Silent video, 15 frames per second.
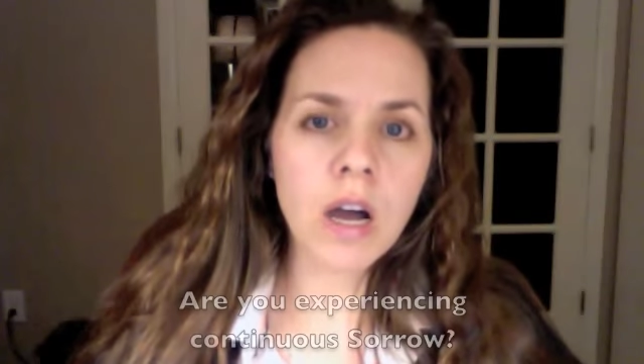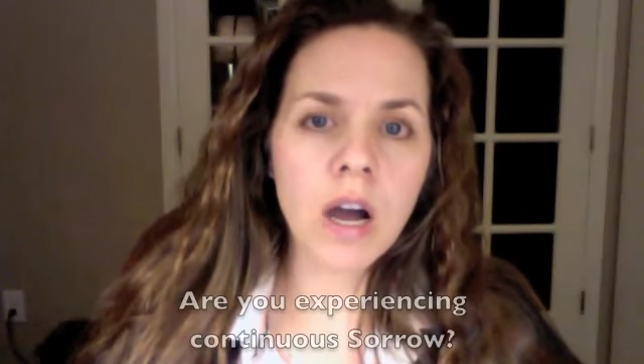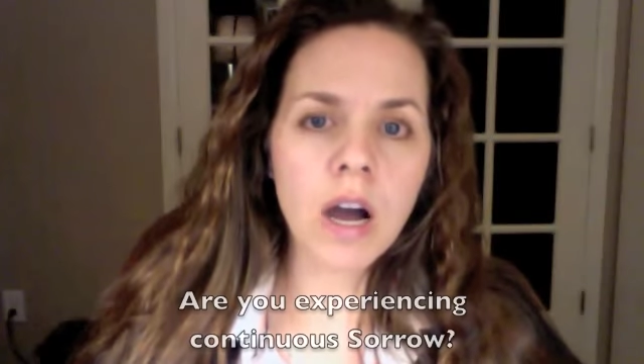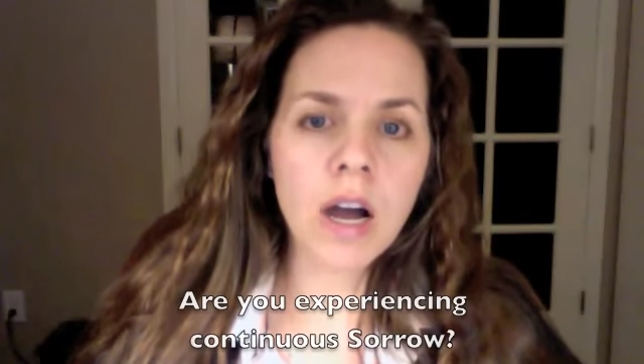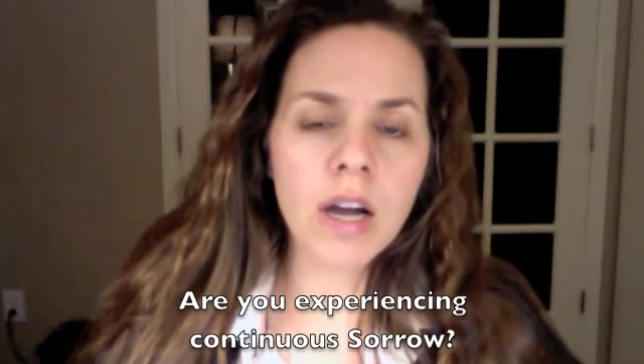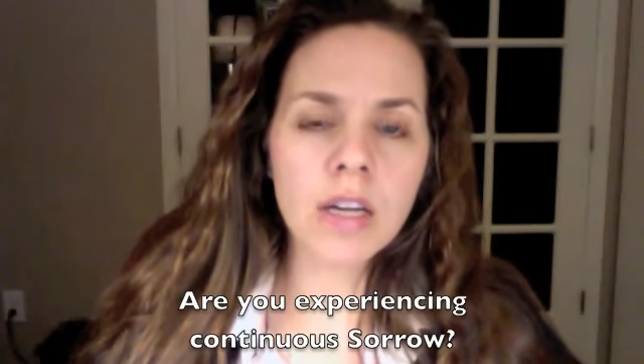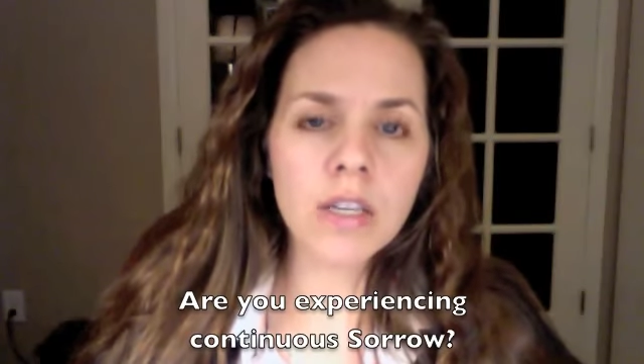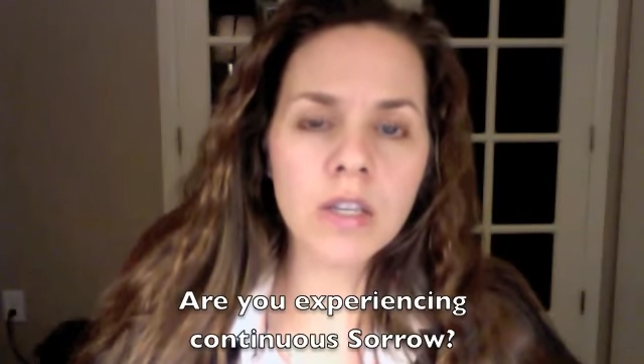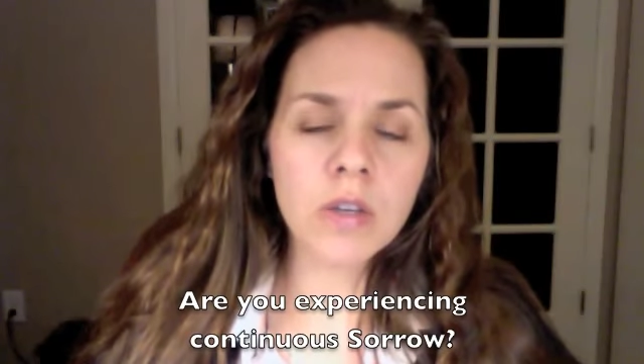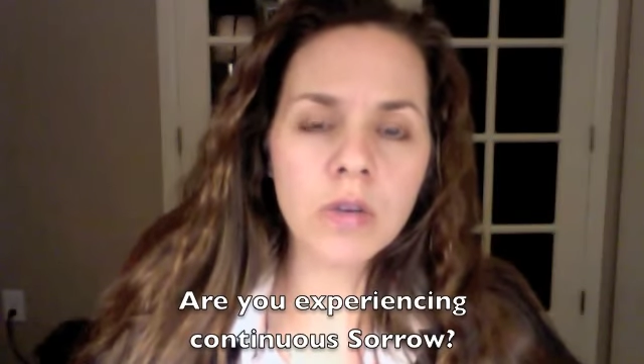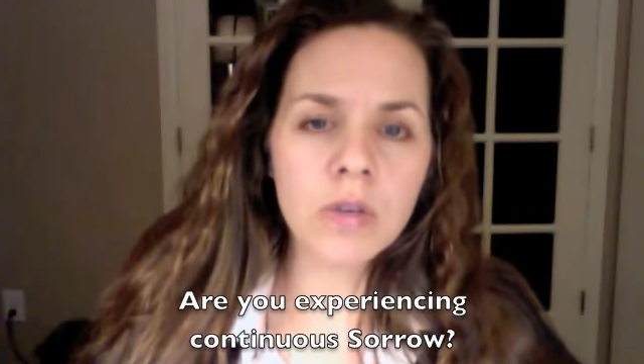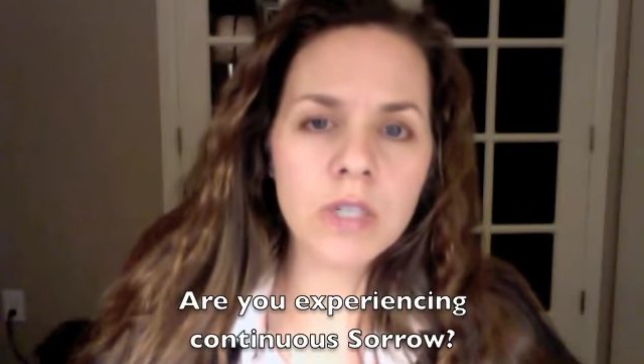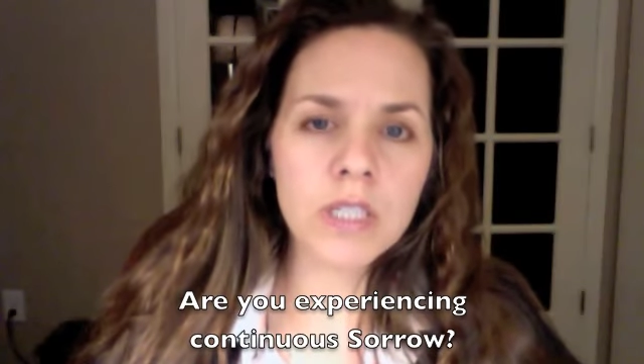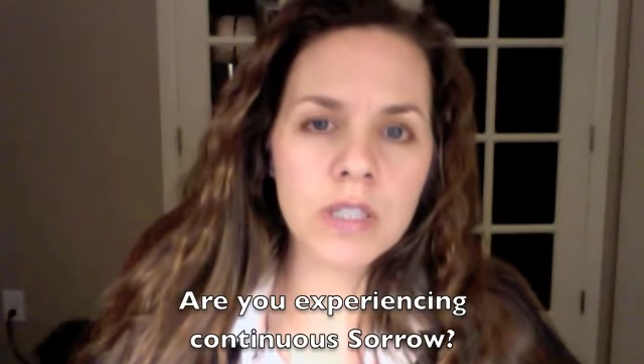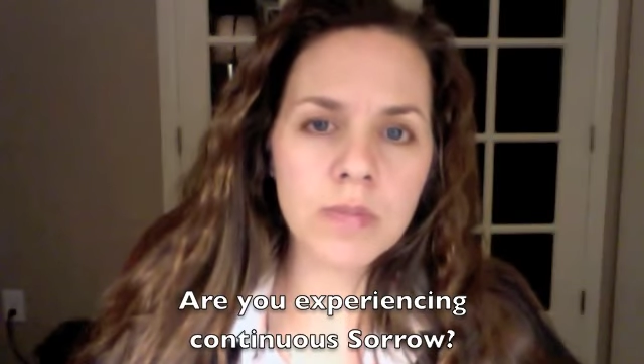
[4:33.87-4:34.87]
Are you
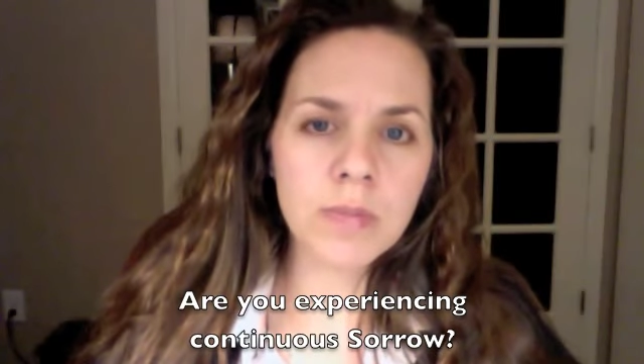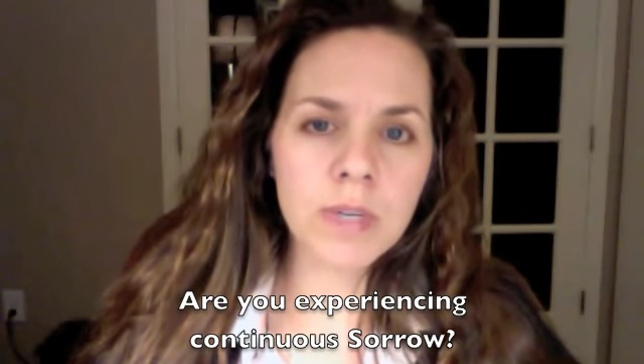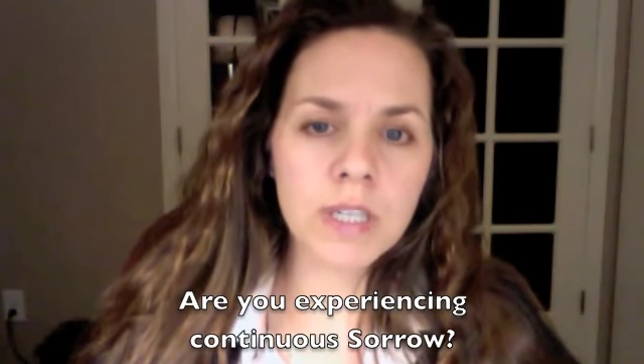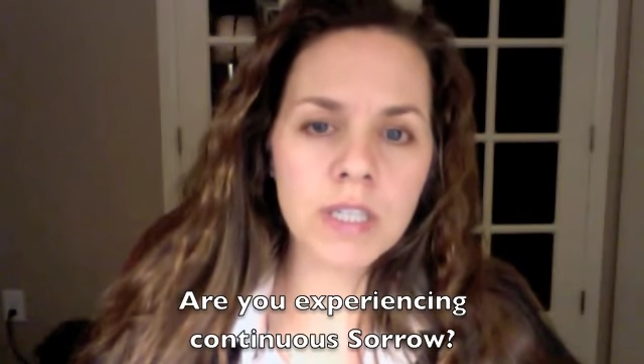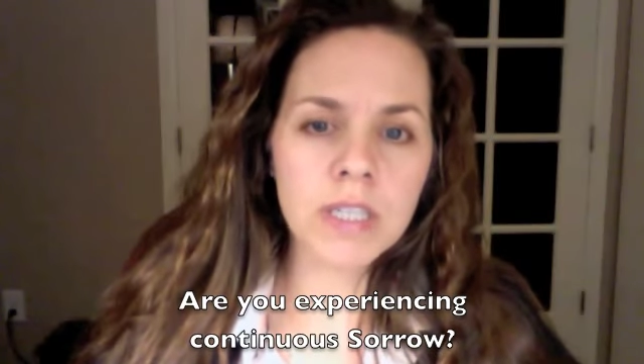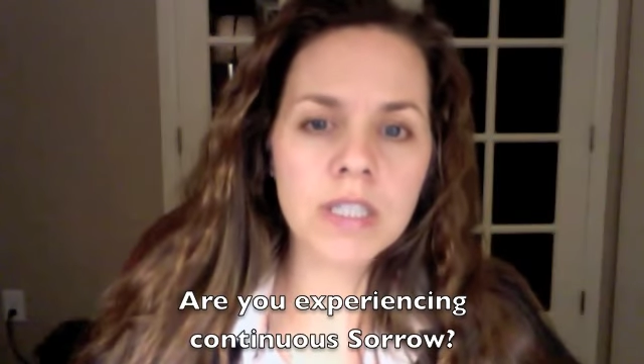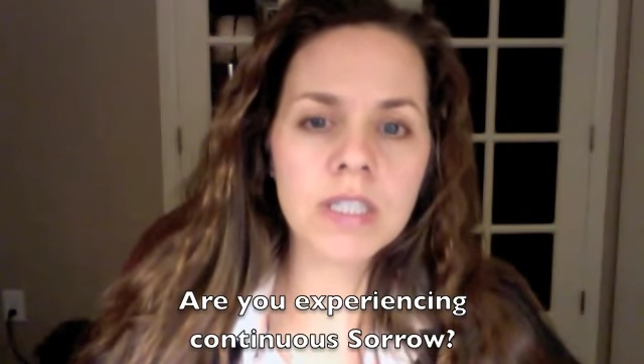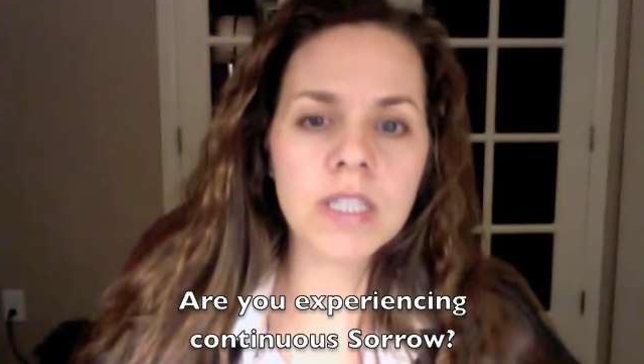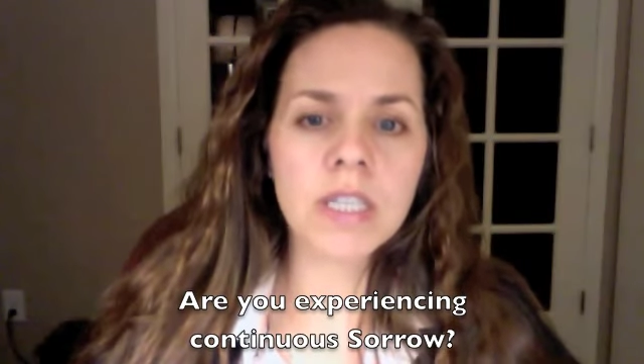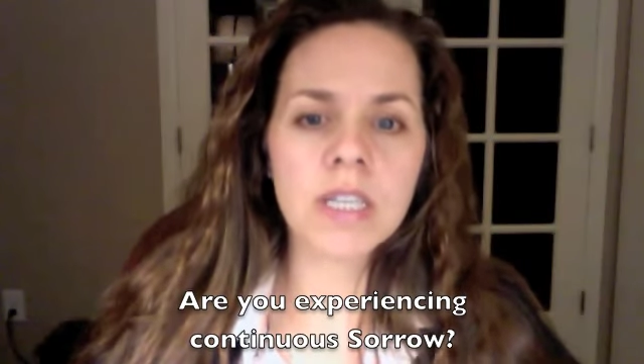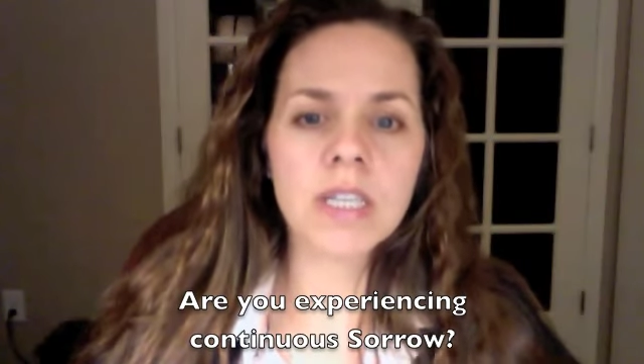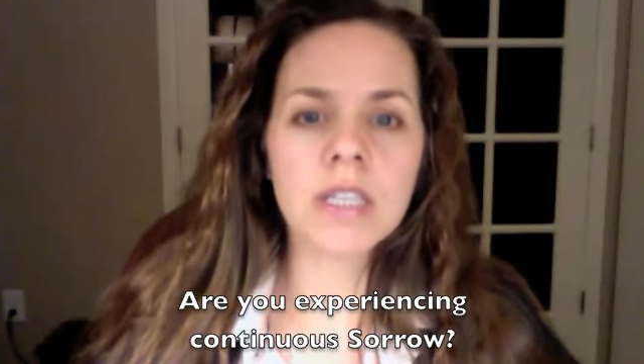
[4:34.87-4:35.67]
experiencing